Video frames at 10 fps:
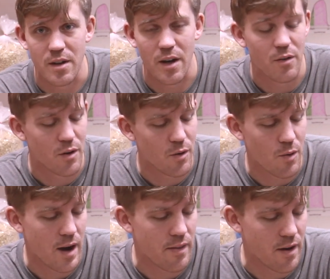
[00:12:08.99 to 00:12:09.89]
I don't know
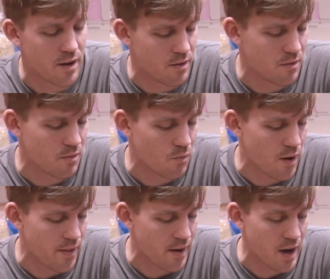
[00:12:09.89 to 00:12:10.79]
why that
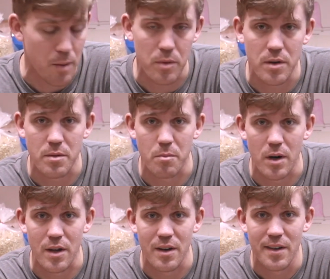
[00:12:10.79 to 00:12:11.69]
happened,
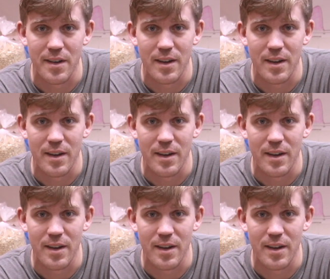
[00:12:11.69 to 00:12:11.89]
but